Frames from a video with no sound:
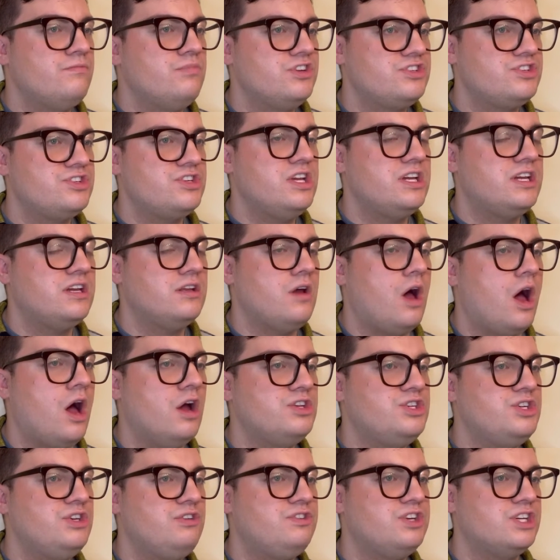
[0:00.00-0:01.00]
Mushnick and
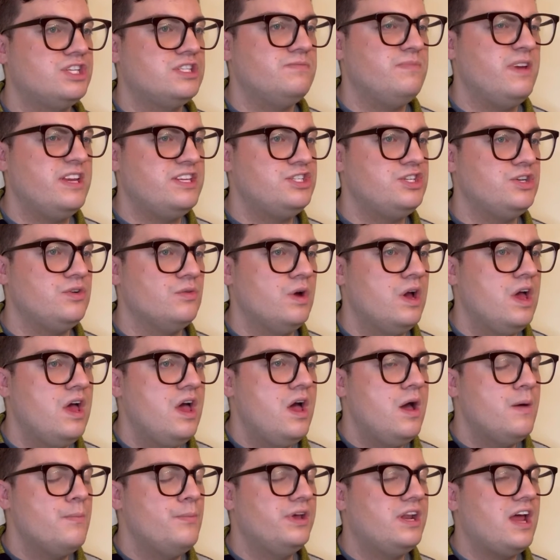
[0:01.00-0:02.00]
Audrey just met you,
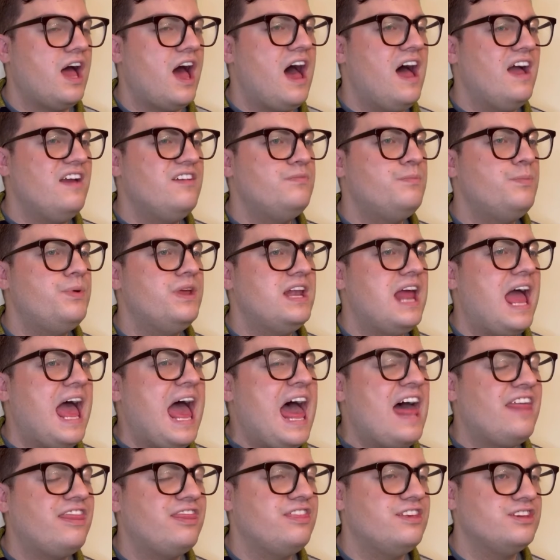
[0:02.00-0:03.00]
but I've been
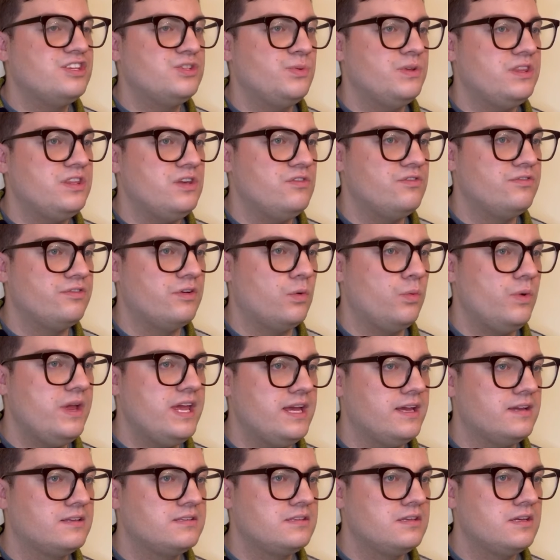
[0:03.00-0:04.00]
at this with you for
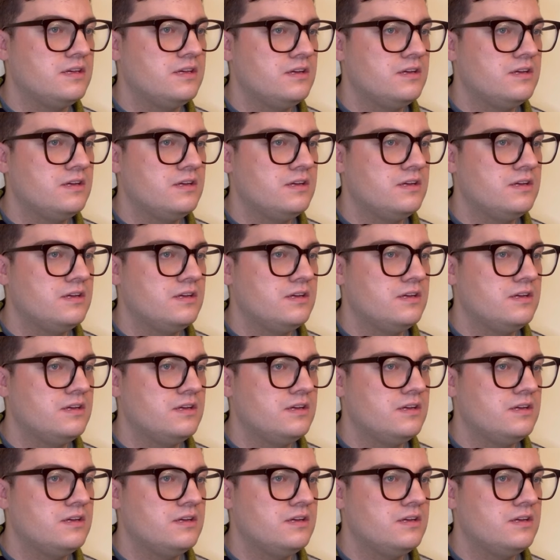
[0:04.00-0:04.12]
weeks.